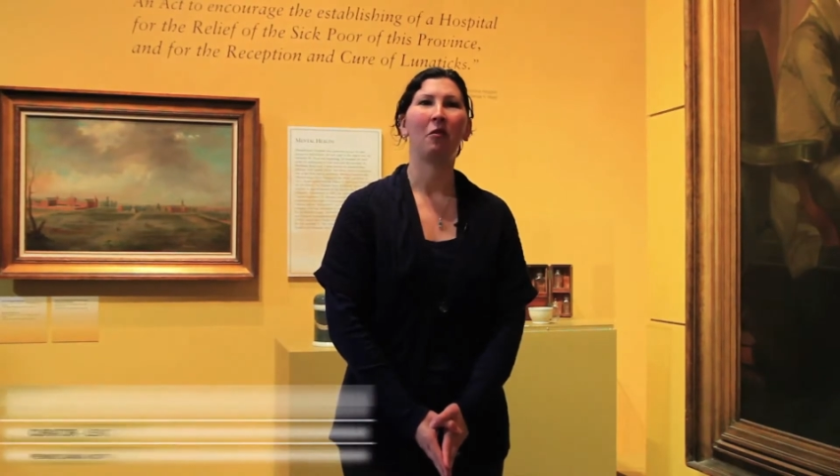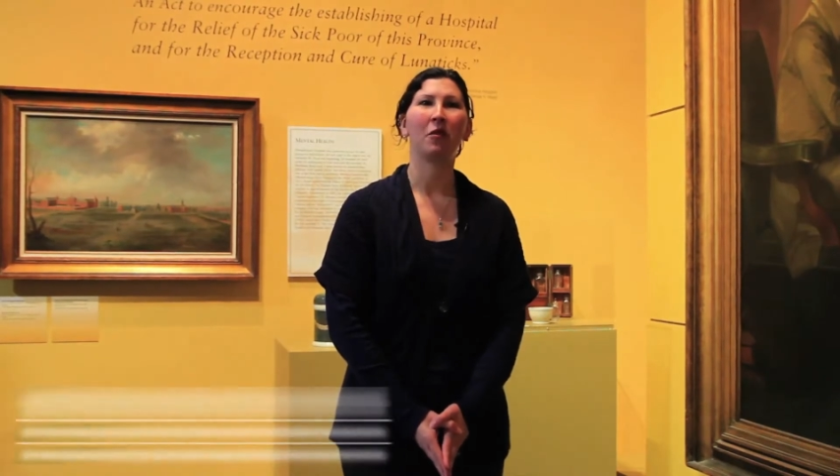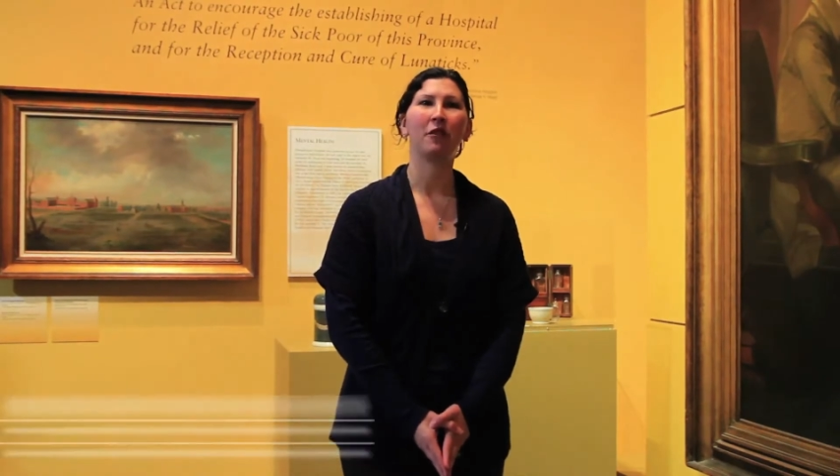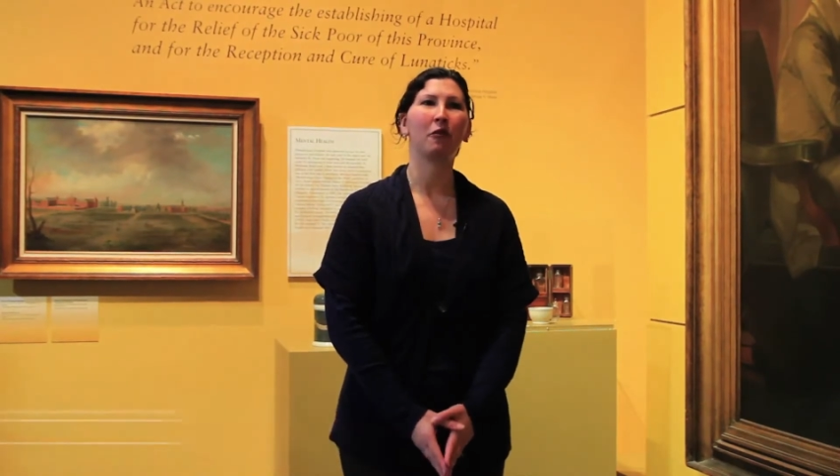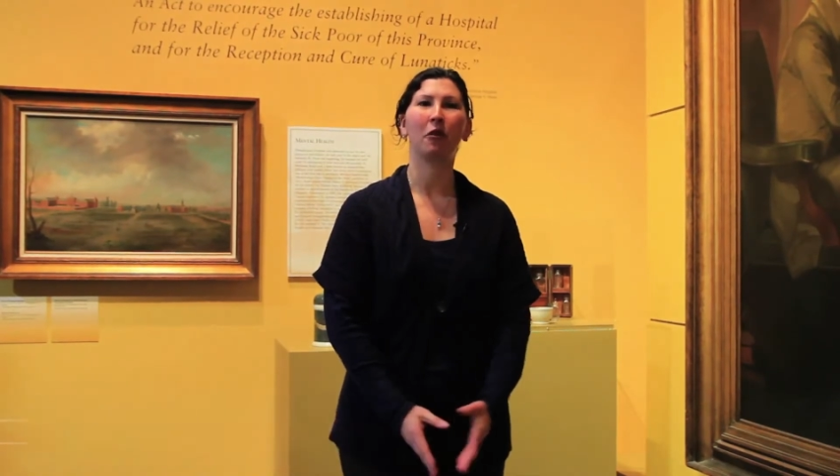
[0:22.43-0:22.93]

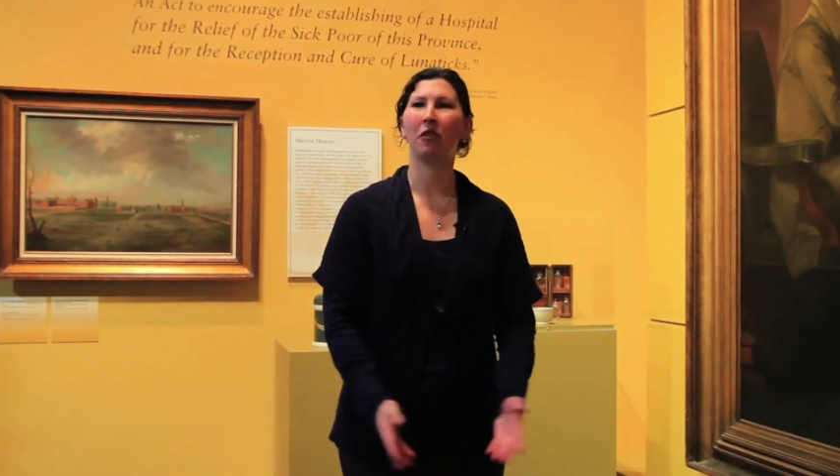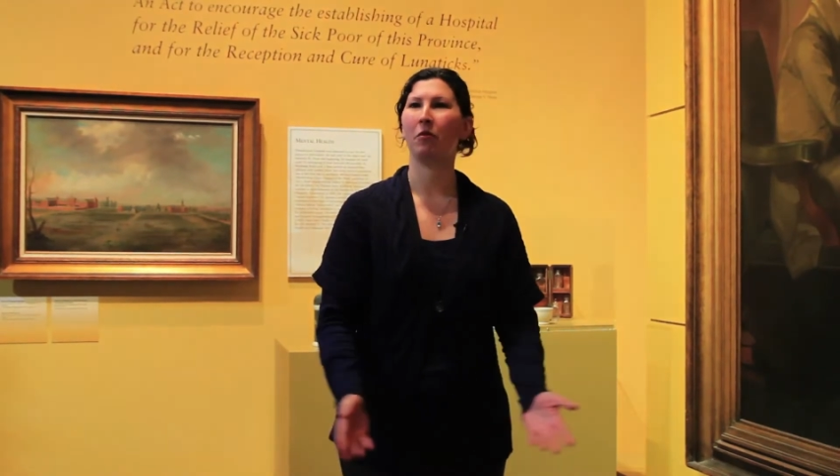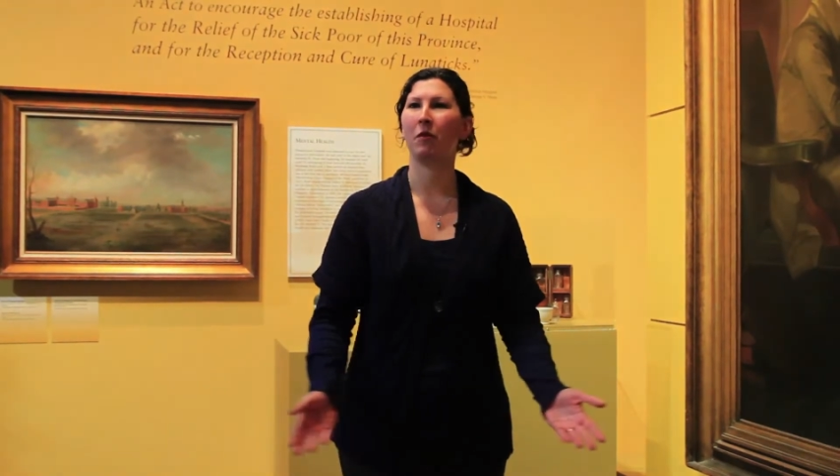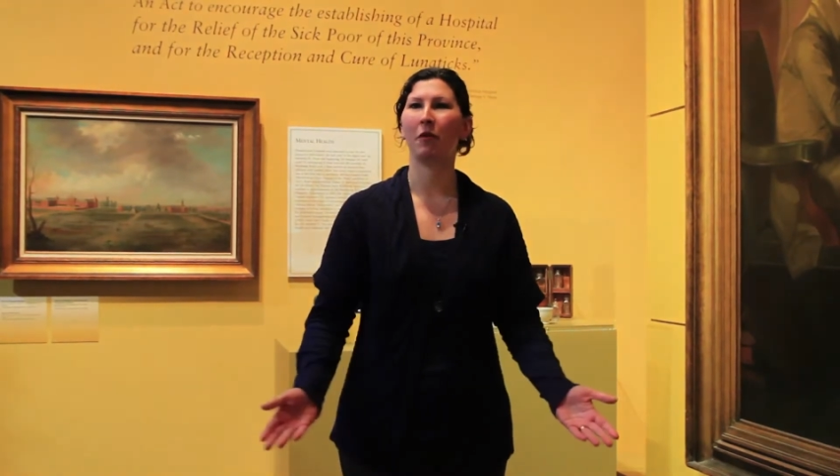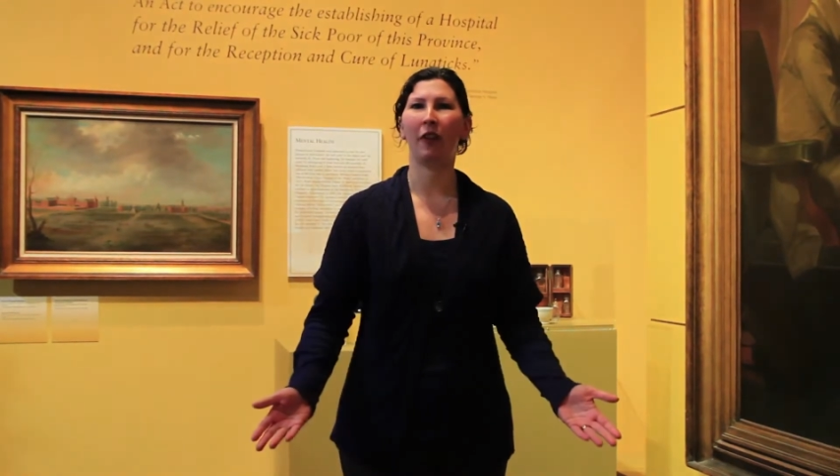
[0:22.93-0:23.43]
which of course
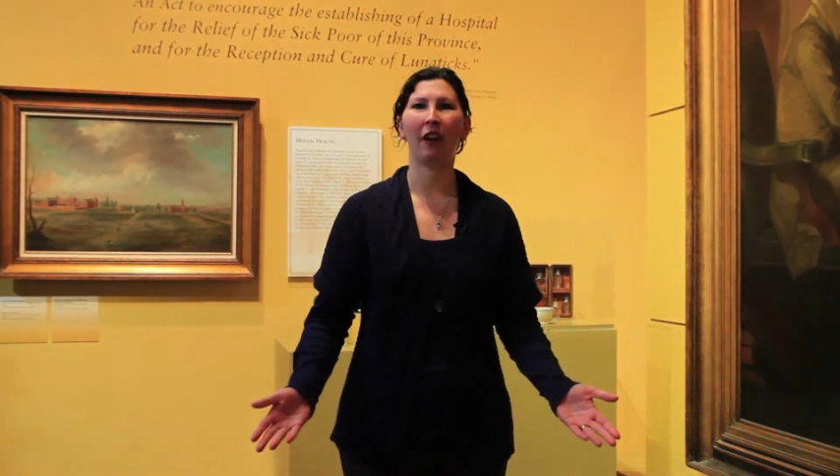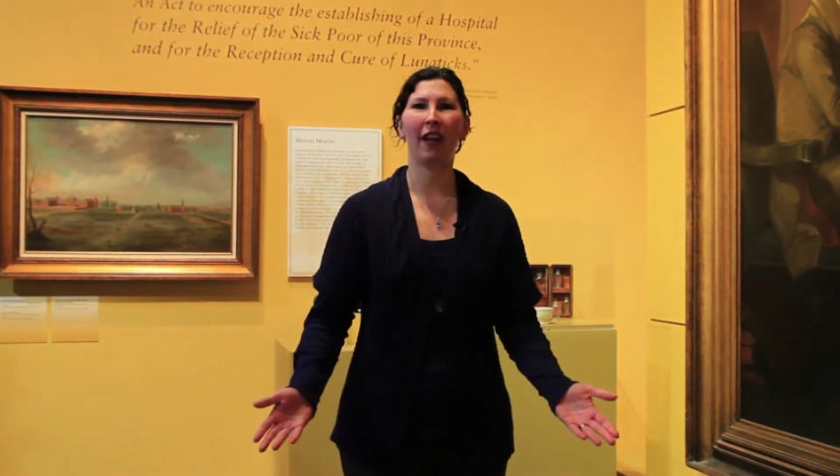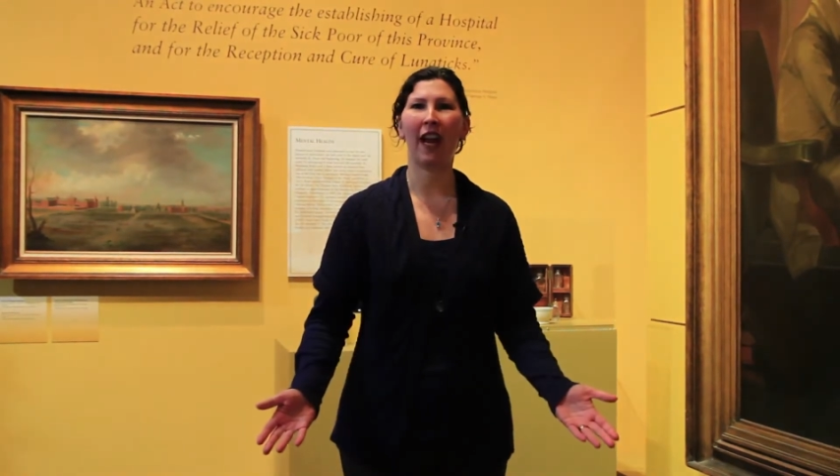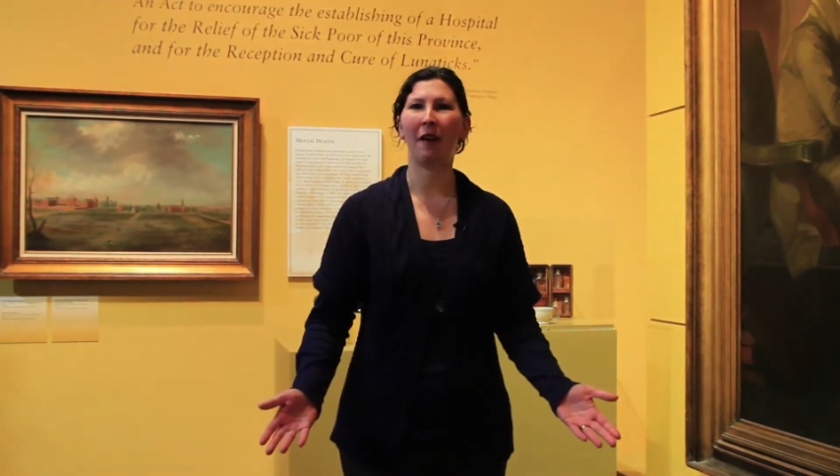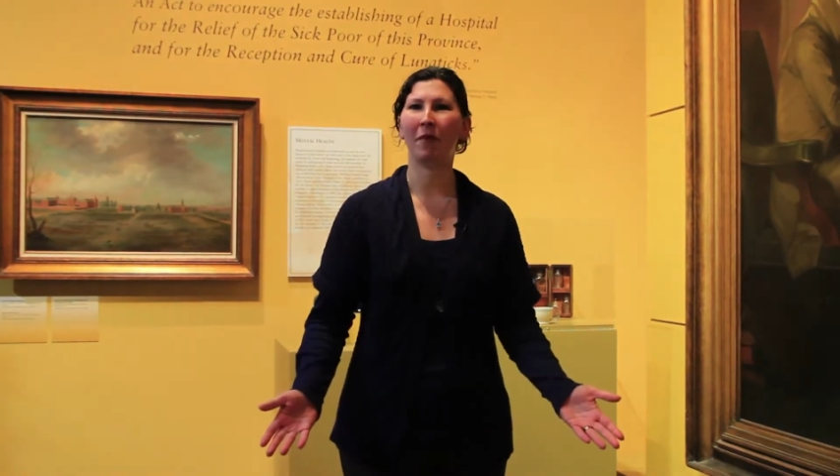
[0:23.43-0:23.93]
we were very
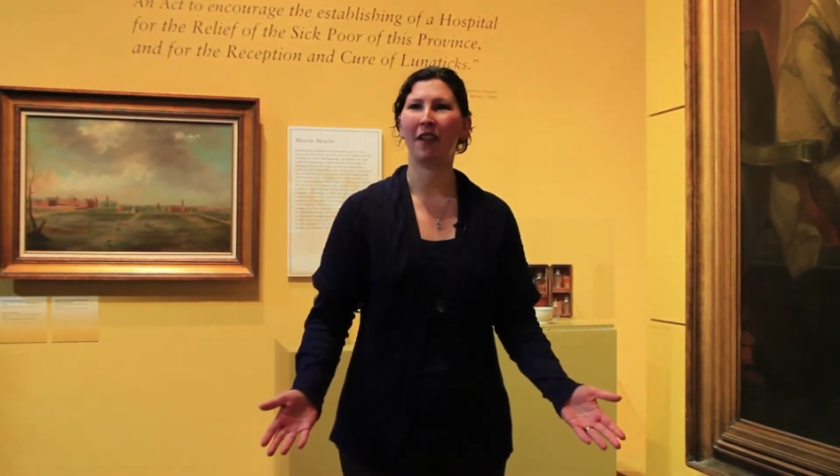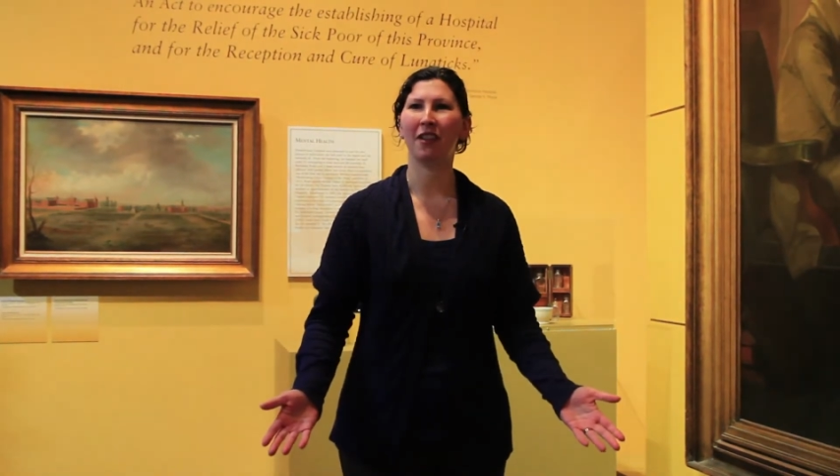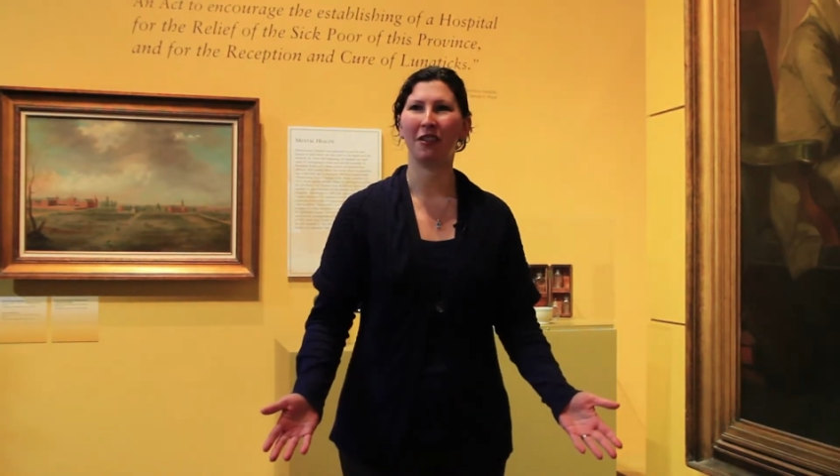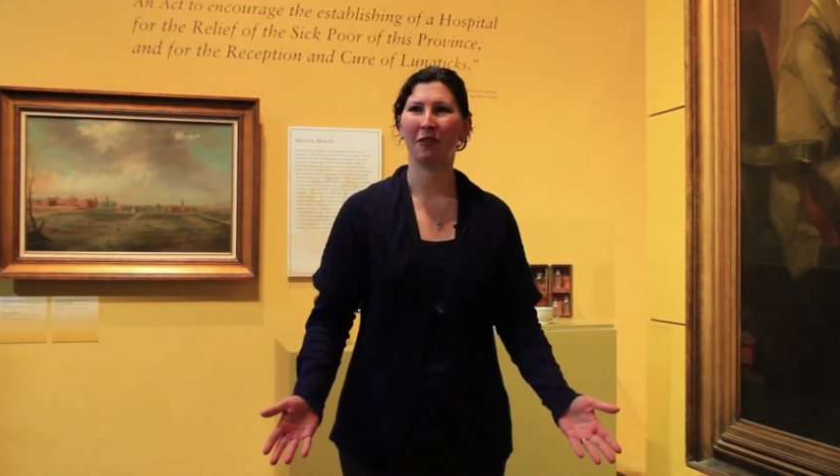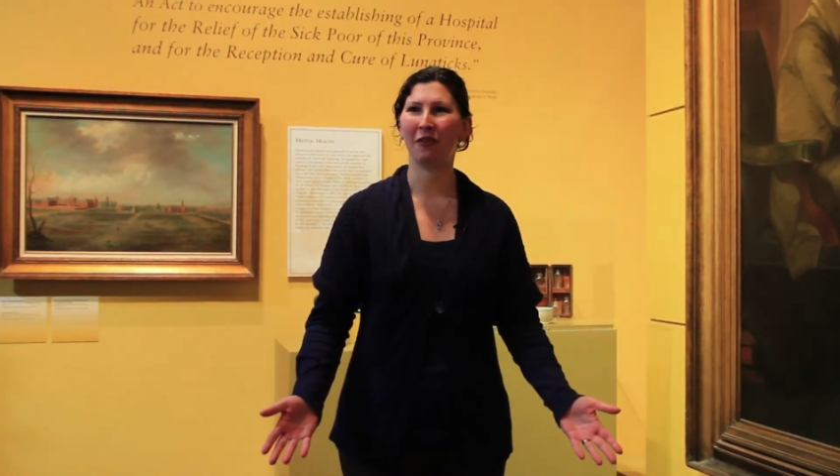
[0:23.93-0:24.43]
happy
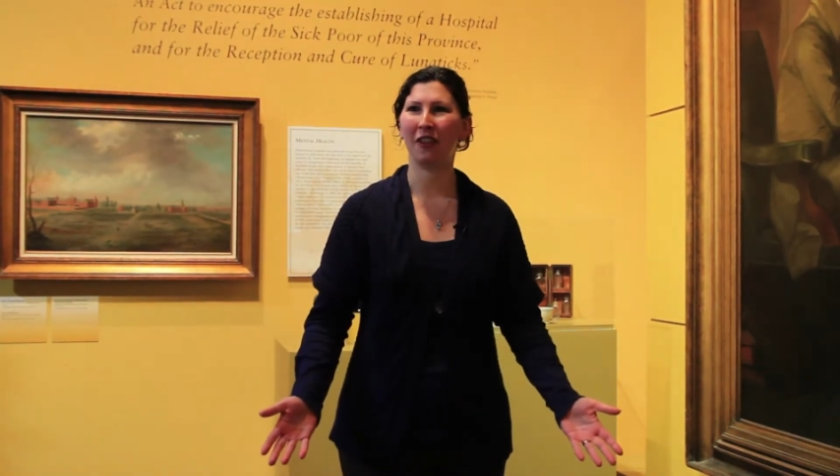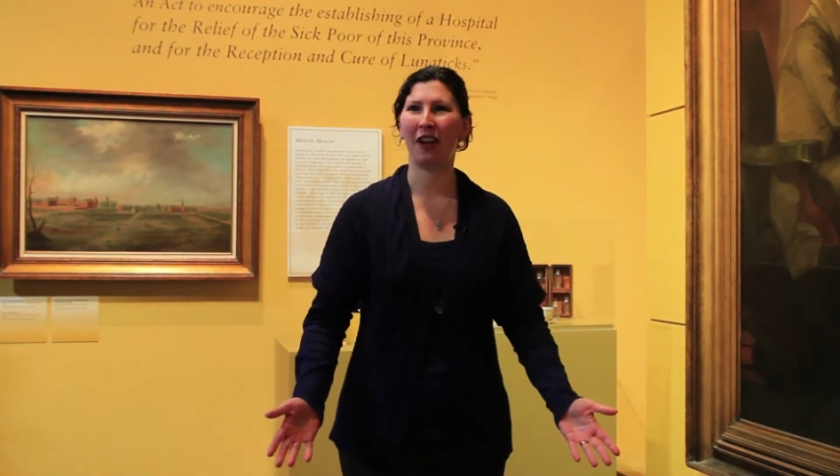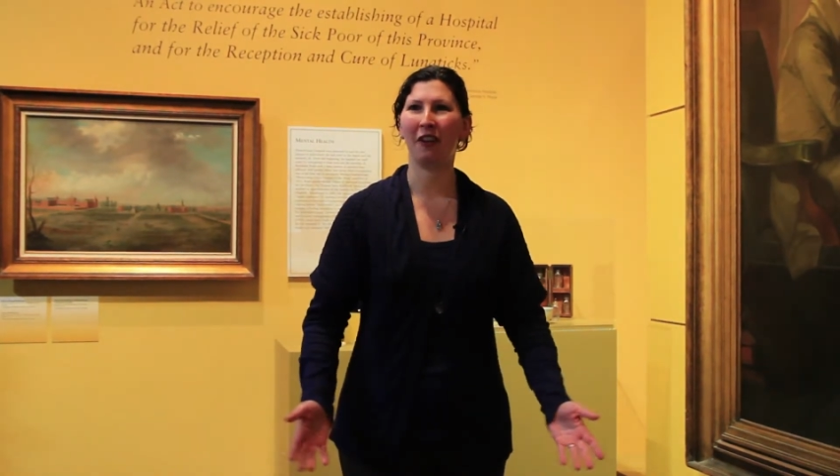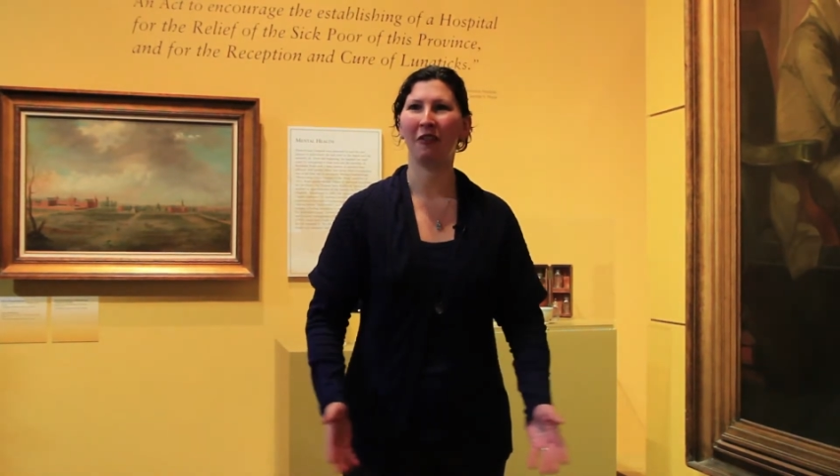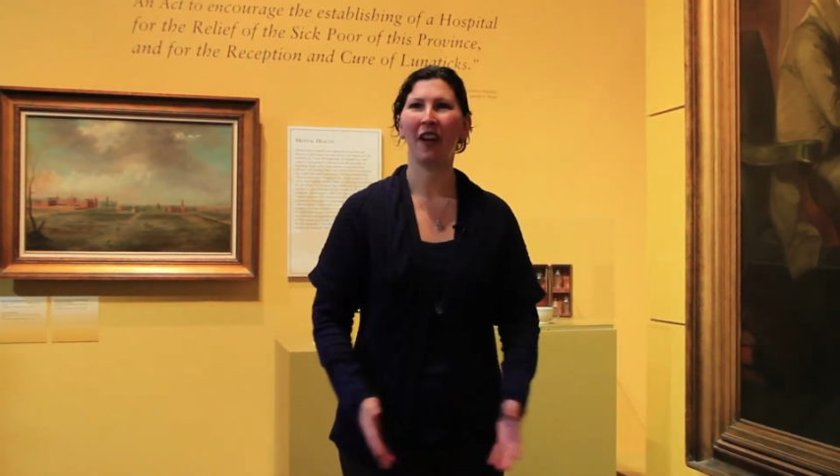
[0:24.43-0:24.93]
to do
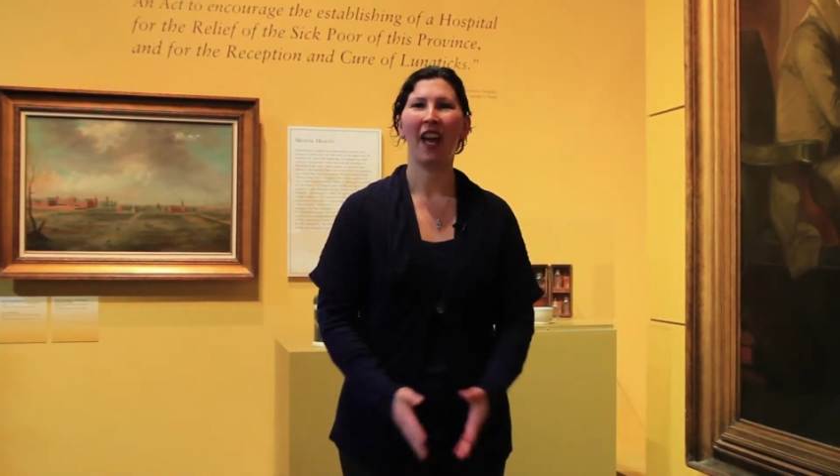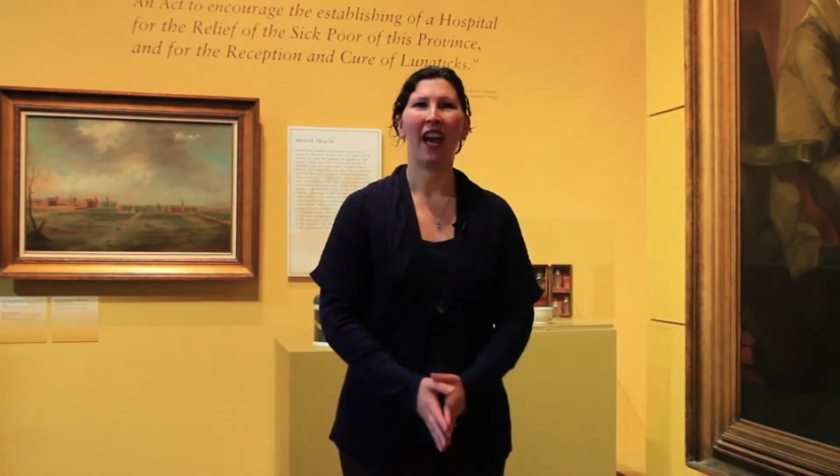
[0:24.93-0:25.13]
so,